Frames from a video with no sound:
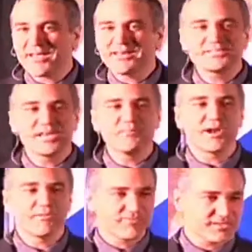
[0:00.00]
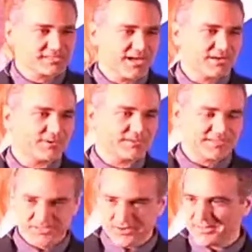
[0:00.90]
Afanisum
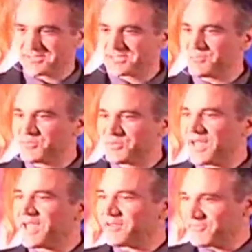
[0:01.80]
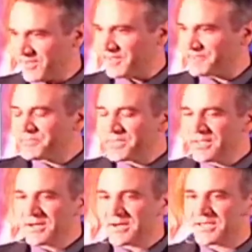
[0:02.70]
flasacqua. Let's call it simple
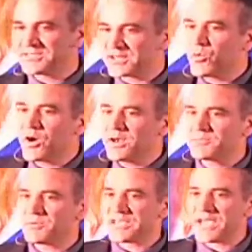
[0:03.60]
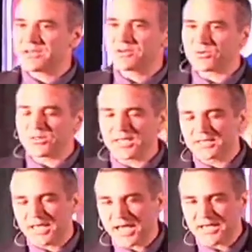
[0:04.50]
AFA. It's an aquatic
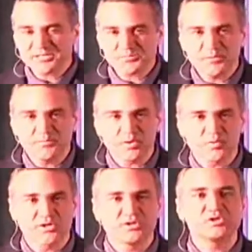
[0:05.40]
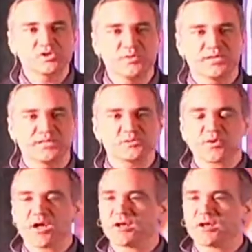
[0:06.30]
botanical, and as people were consuming this